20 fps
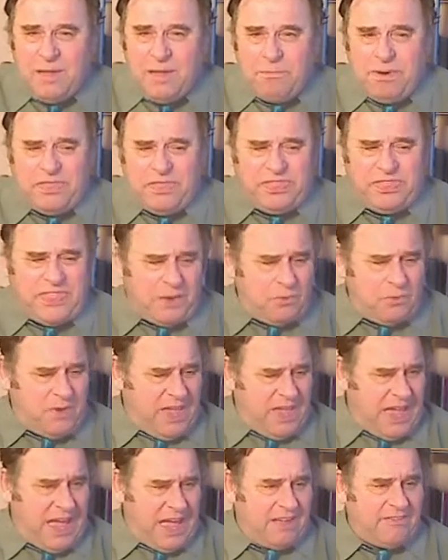but then
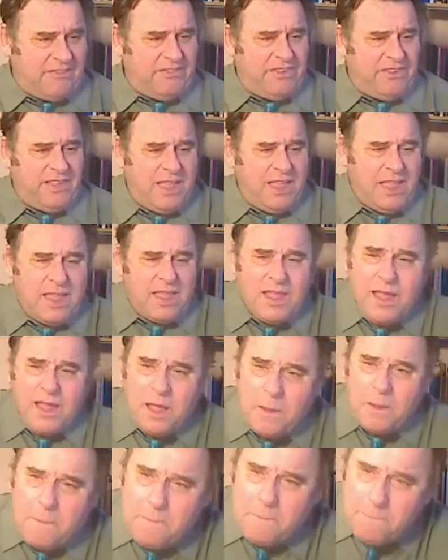we have
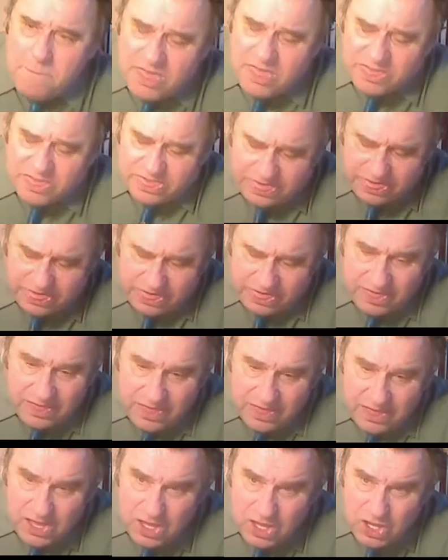myth.
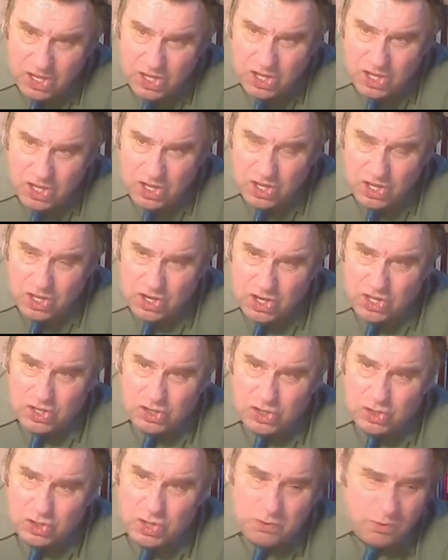
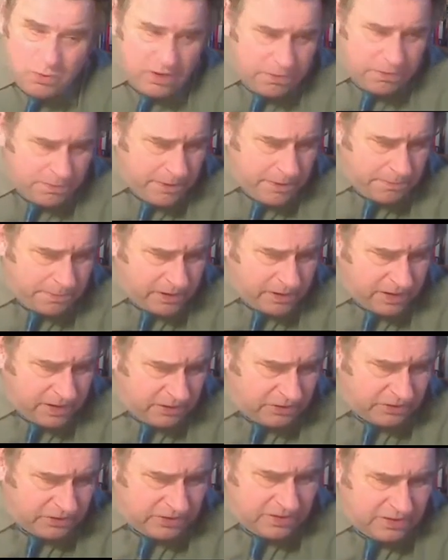Look with me,
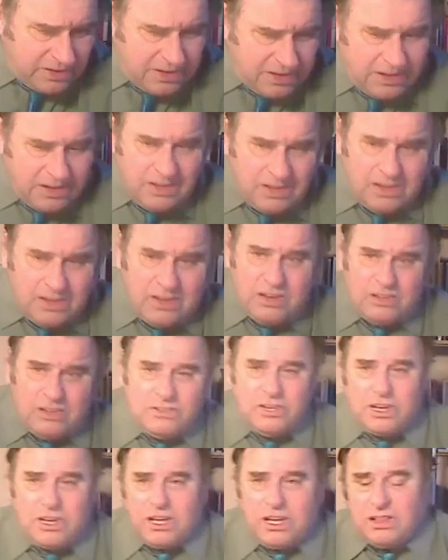please,
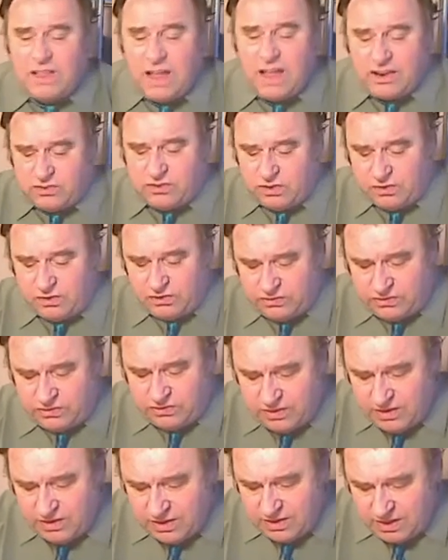to
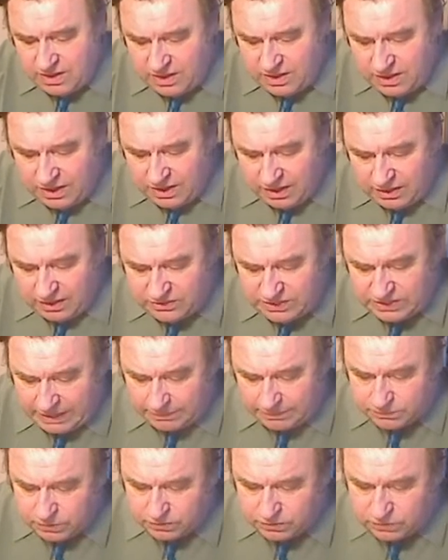Colossians
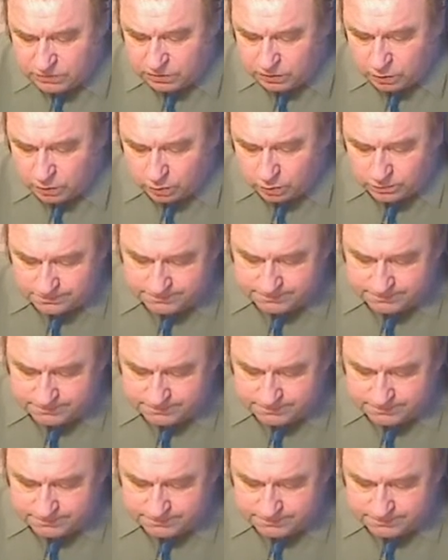chapter 2.